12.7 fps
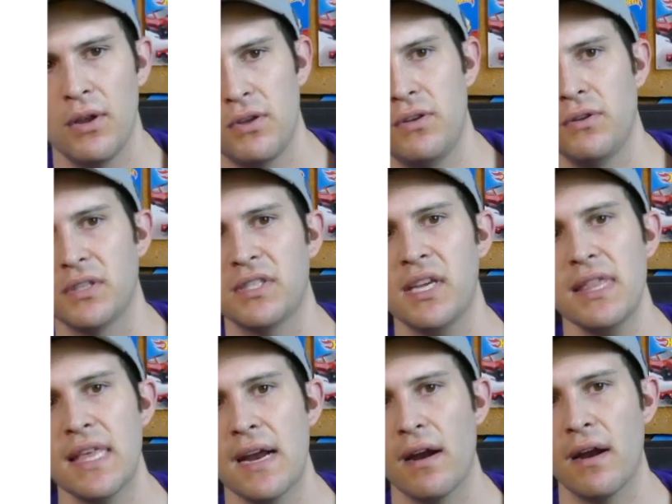you'll sit
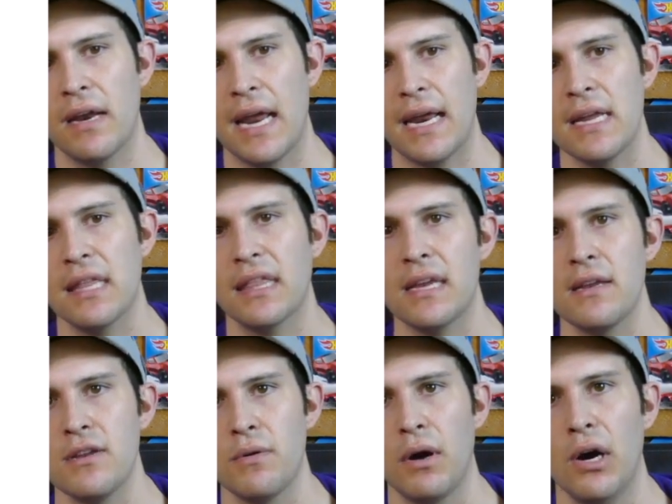there and anything
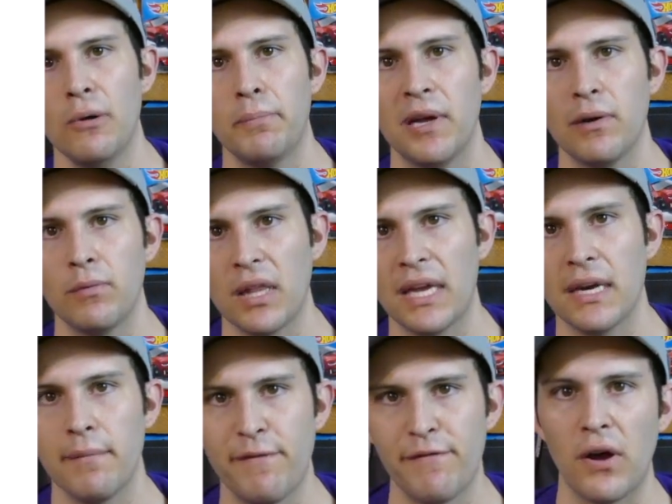you open will end
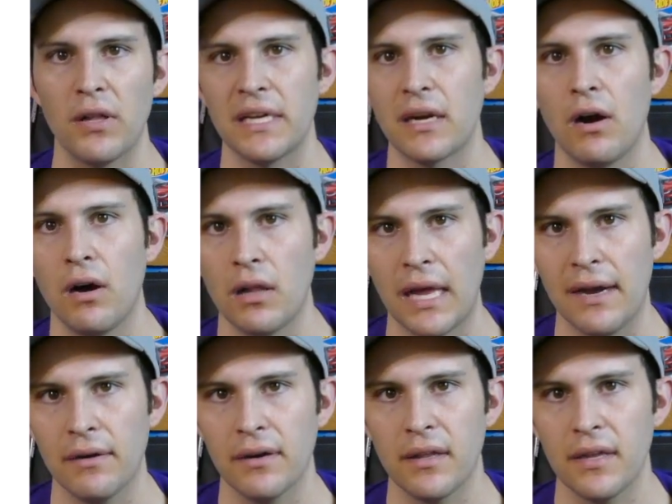up falling all
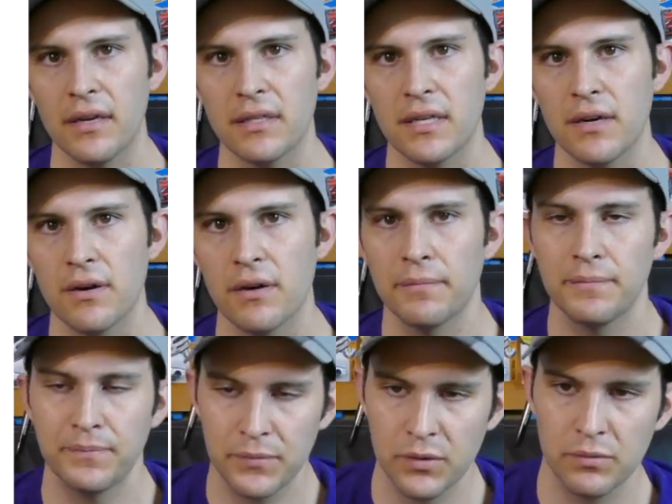out into the interior,
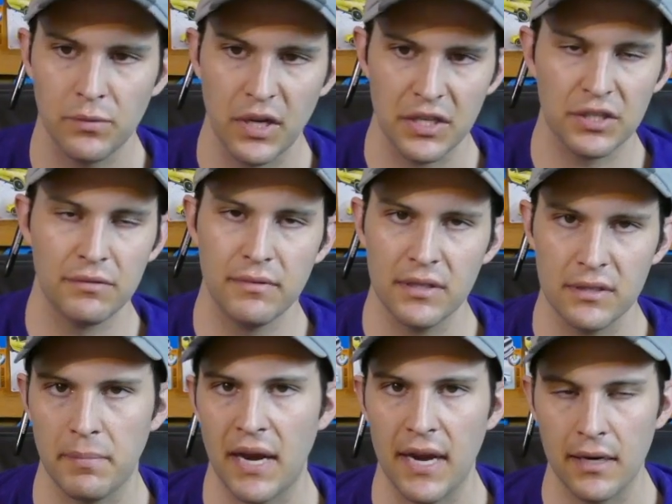which is
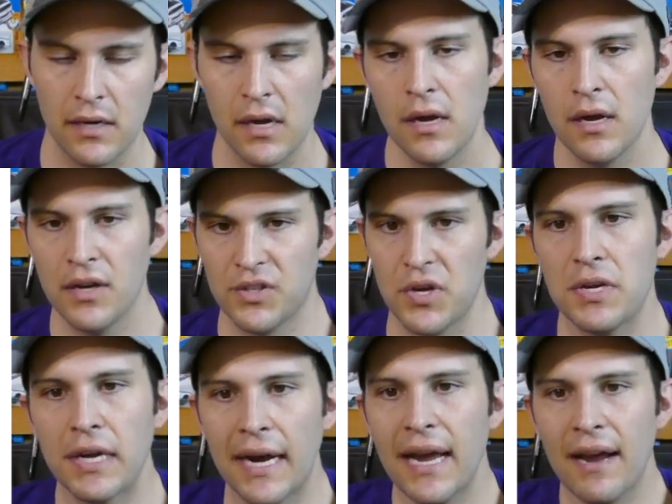a pain. So you
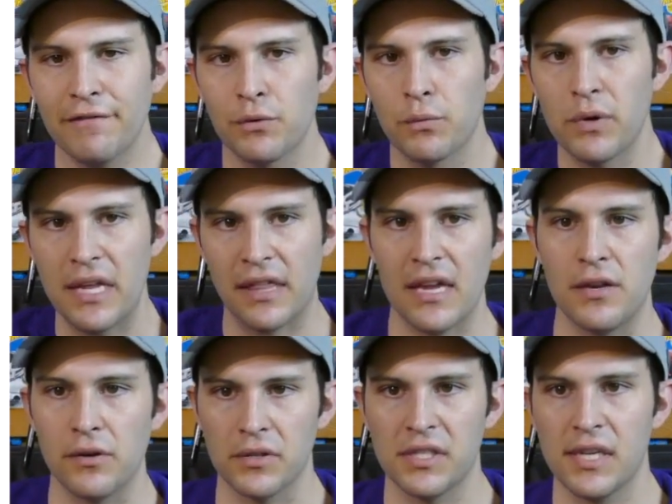kind of have to rethink
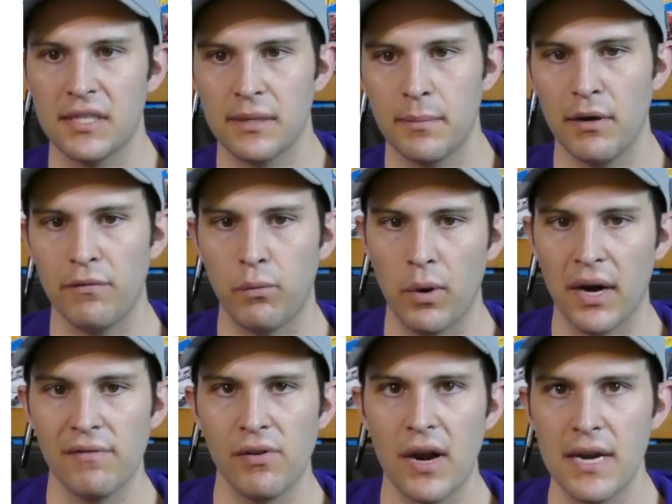your system of
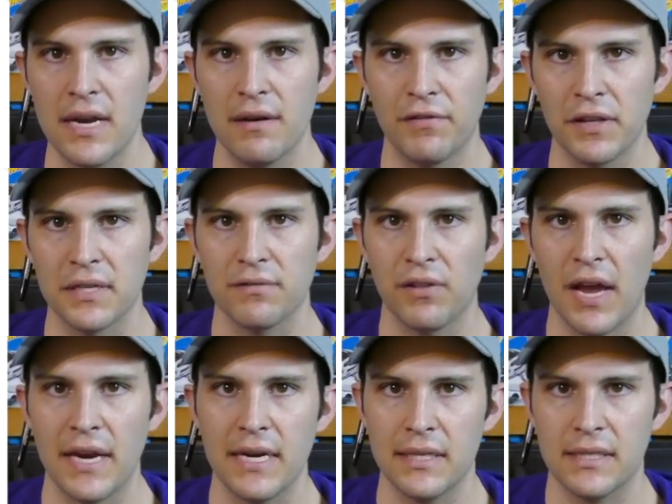whatever I need for this
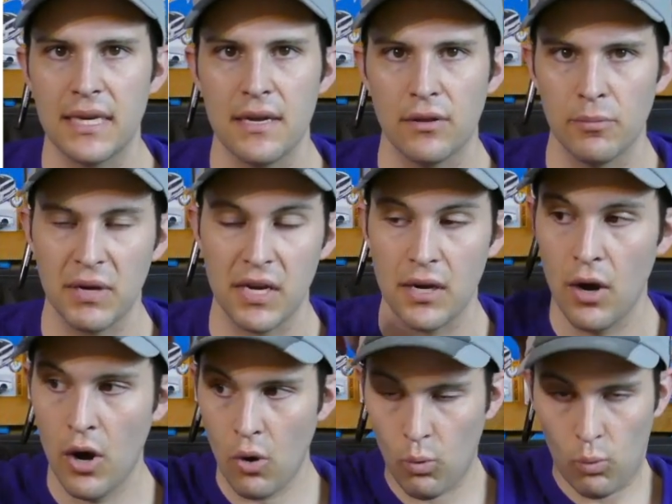flight needs to either be
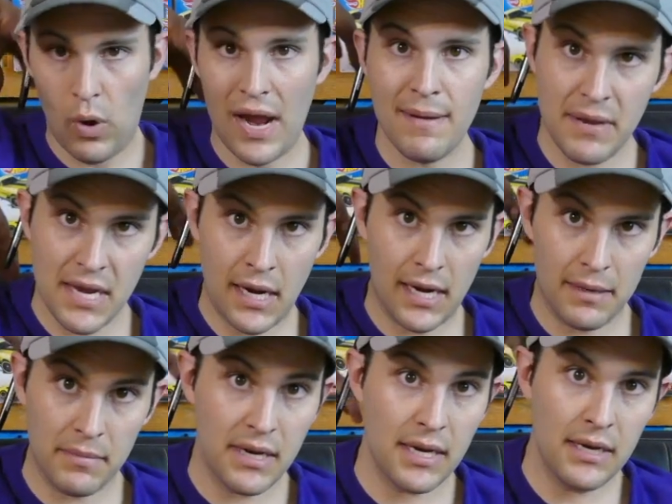right
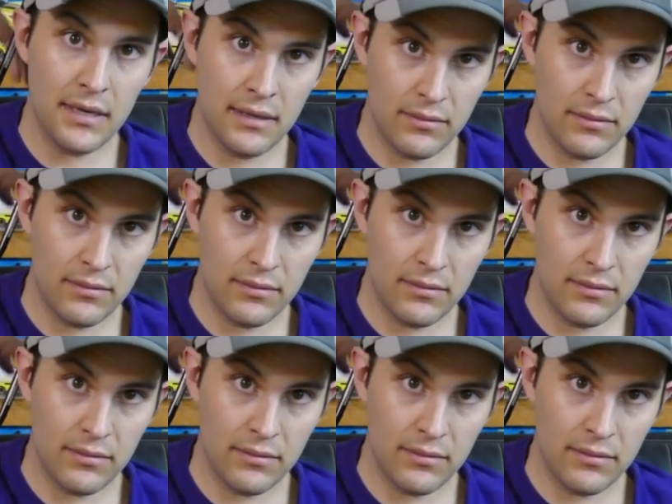behind me